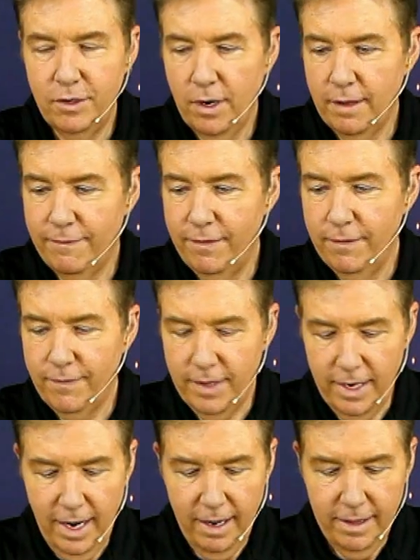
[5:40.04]
all the fruit for the
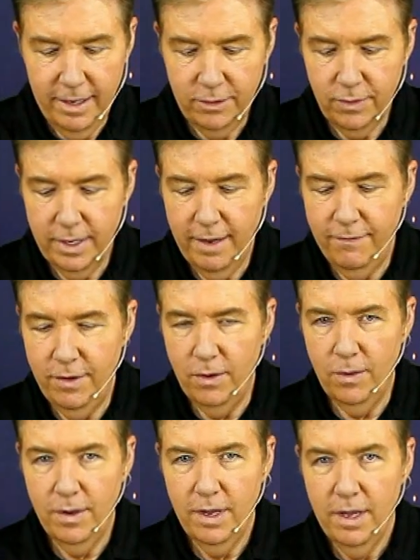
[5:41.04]
day. This will give
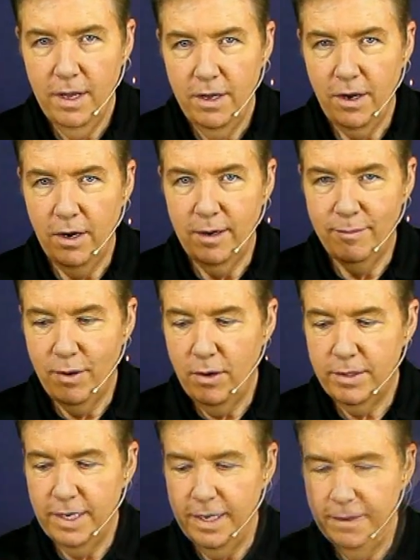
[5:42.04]
you all your
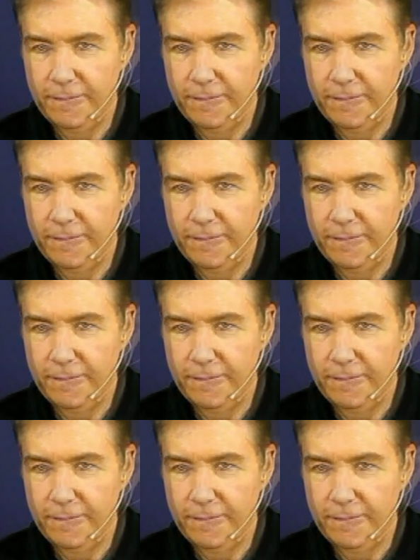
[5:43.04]
protein.